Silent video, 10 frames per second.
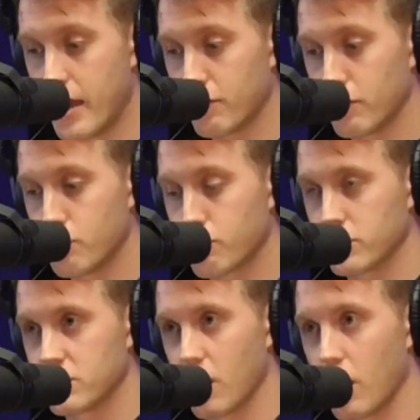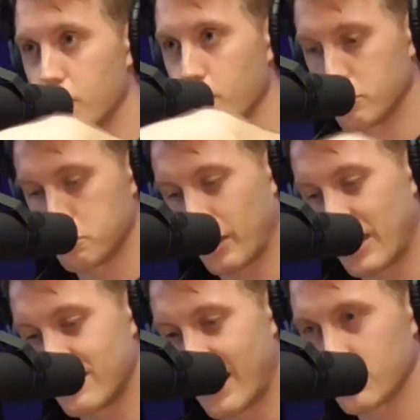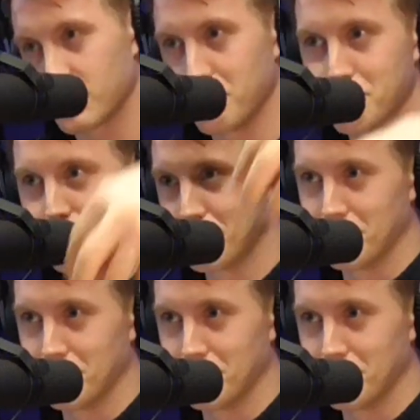hit the neutron star, you would have spaghettied out to